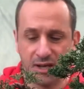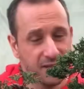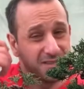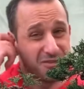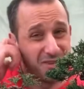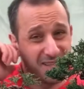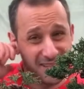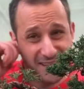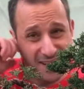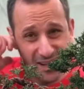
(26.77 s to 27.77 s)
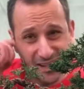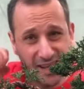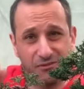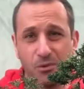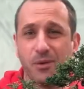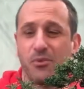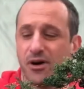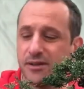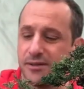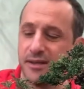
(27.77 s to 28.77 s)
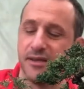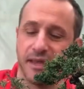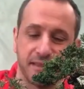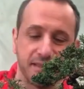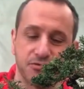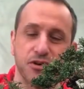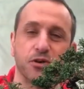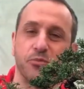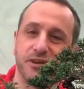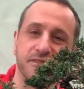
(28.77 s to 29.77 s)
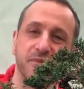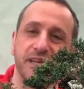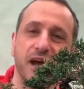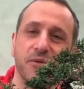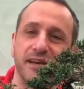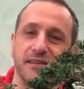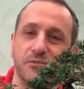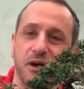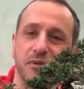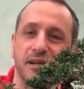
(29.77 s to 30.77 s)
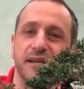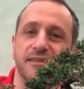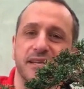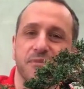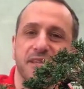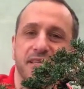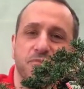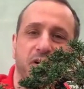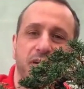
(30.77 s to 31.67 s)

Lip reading: So really I only have one pot that this tree could possibly be going at the moment, and it's going to be this pot.